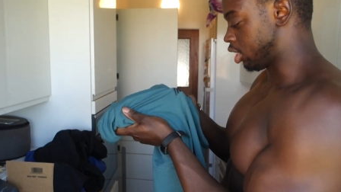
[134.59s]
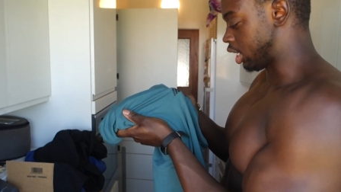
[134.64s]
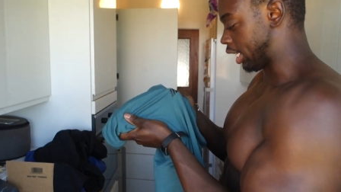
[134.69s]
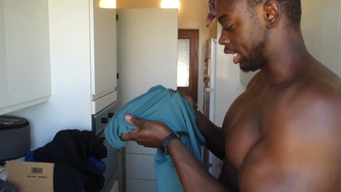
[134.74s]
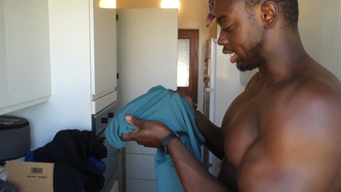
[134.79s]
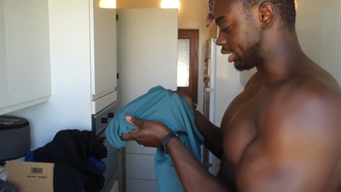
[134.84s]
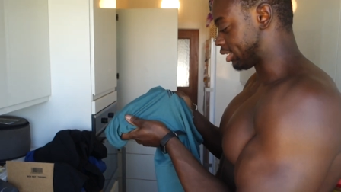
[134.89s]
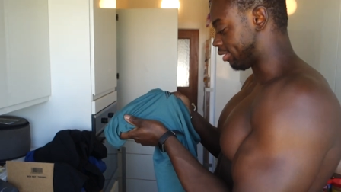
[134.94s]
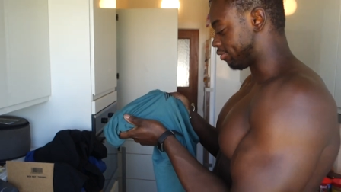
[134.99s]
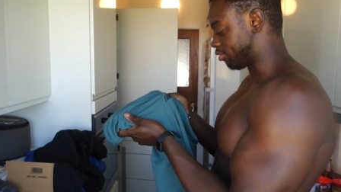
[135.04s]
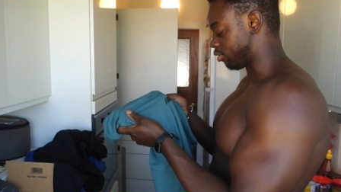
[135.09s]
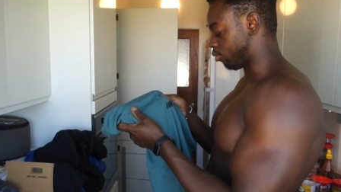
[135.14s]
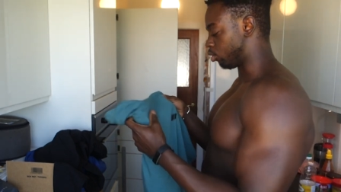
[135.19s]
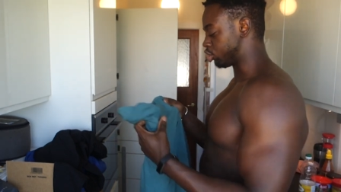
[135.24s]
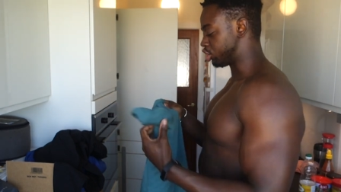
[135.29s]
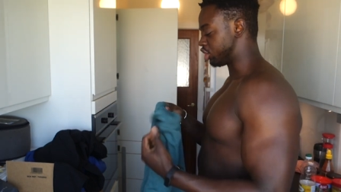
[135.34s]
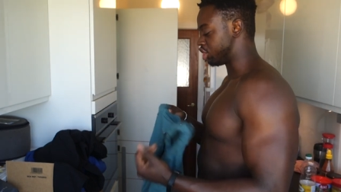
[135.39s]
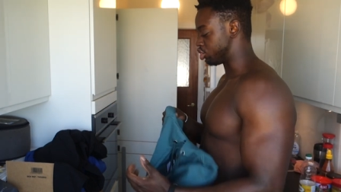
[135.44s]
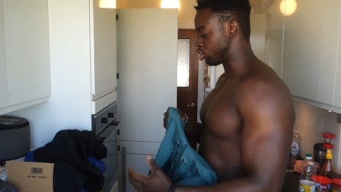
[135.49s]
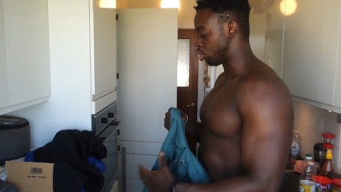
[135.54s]
I guess I have to
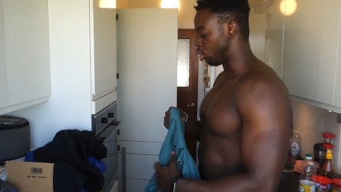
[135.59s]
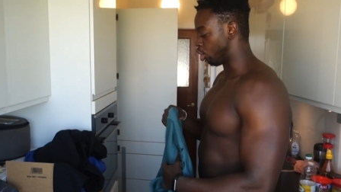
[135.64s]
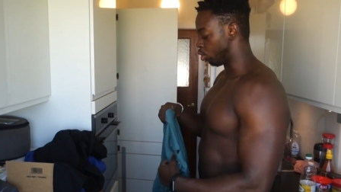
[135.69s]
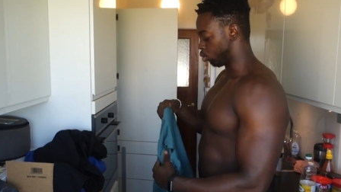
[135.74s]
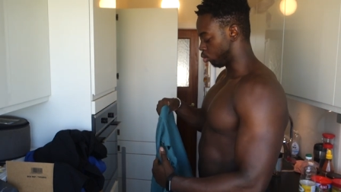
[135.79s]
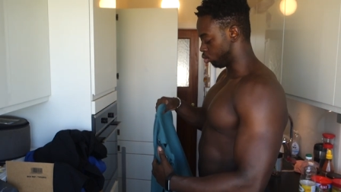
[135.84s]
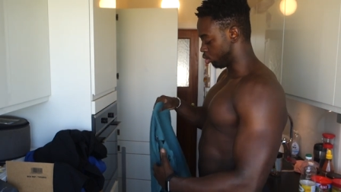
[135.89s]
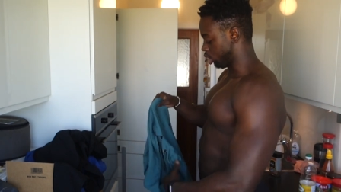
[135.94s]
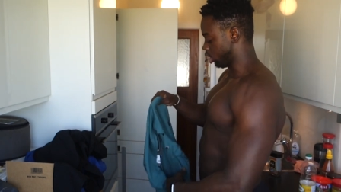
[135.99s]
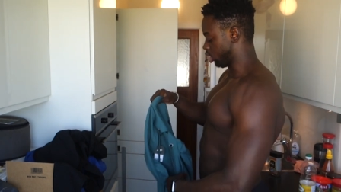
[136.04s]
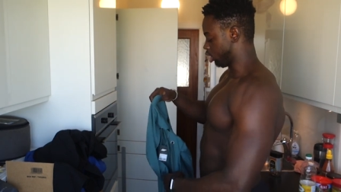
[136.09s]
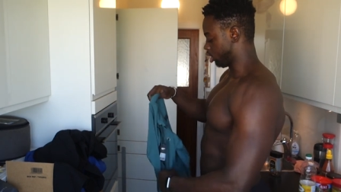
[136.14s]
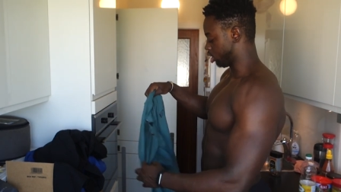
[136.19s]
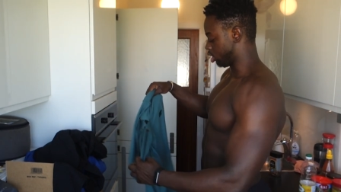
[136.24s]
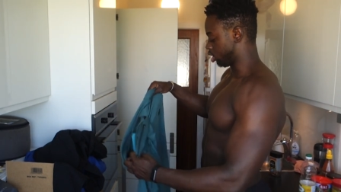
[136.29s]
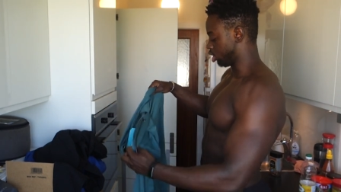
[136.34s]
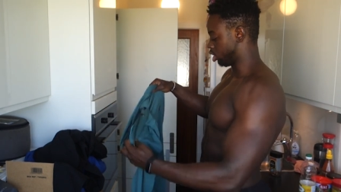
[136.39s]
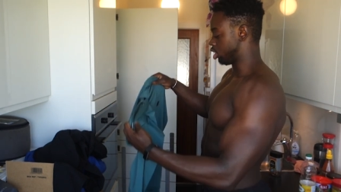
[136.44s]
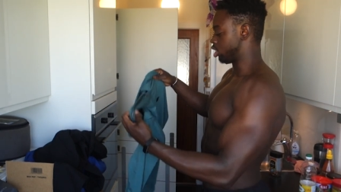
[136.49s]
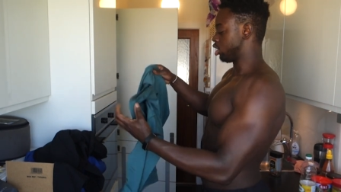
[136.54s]
wash these cold
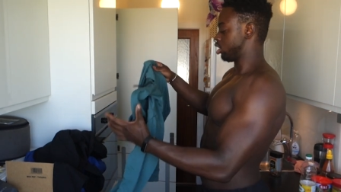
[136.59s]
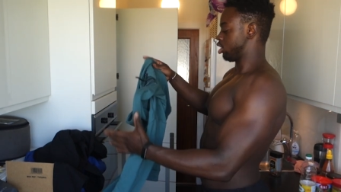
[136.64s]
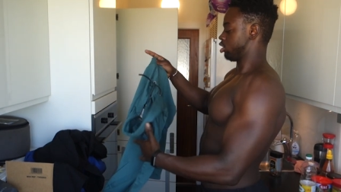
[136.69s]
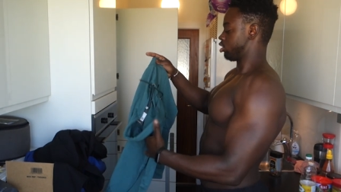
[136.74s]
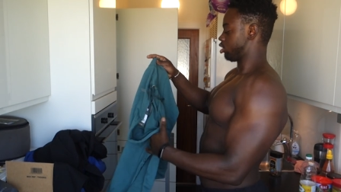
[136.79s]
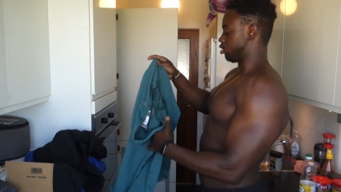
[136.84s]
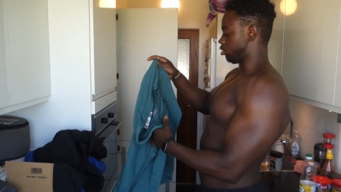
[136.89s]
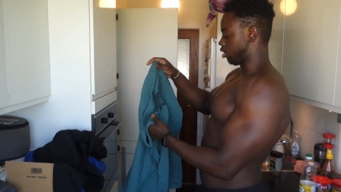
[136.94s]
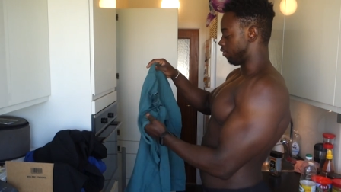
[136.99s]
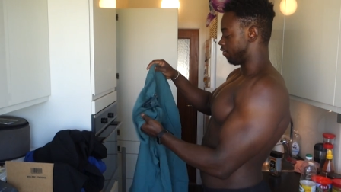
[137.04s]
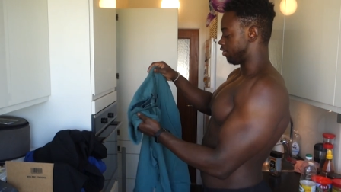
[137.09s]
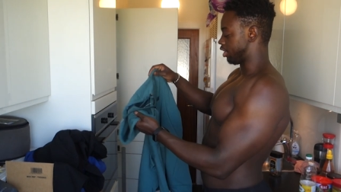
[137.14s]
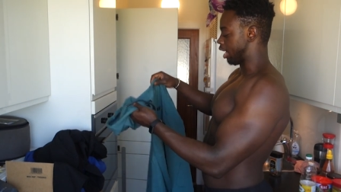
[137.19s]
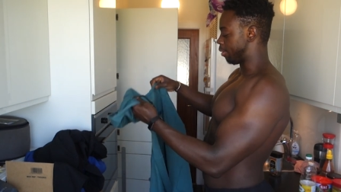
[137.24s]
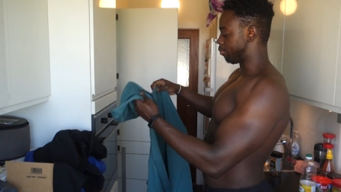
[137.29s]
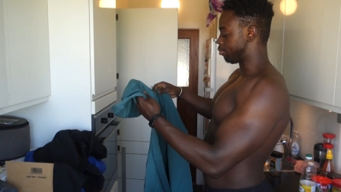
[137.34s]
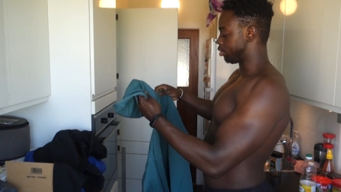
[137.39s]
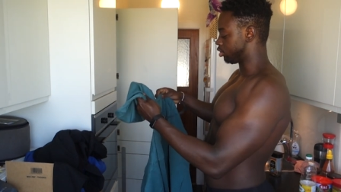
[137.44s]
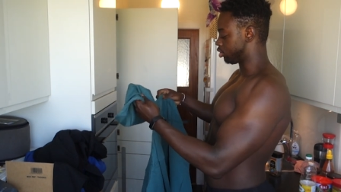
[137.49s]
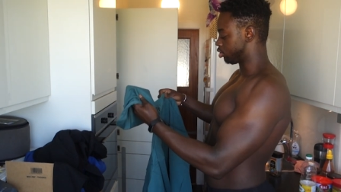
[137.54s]
so nothing
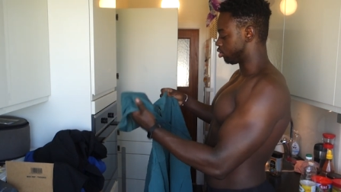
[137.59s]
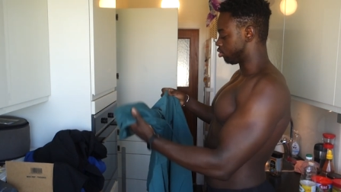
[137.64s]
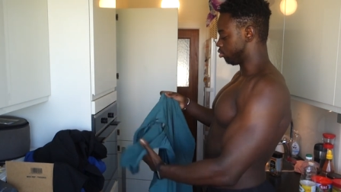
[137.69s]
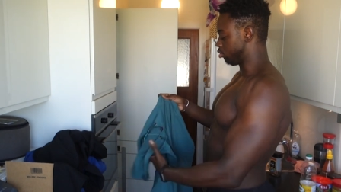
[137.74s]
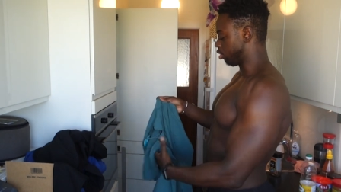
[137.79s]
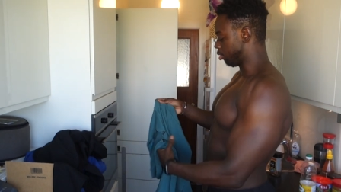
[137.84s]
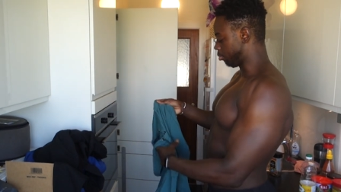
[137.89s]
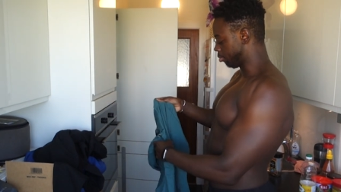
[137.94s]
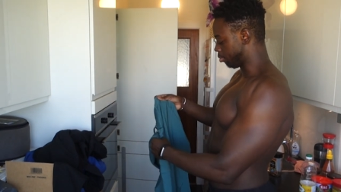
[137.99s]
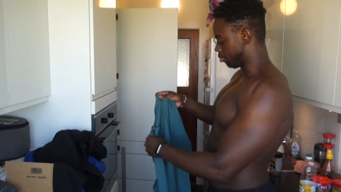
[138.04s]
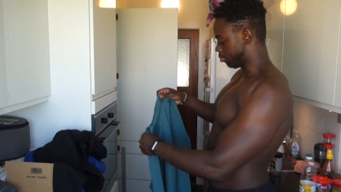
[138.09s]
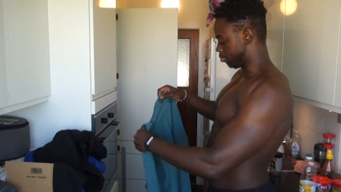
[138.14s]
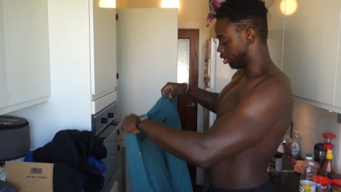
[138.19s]
happens to them.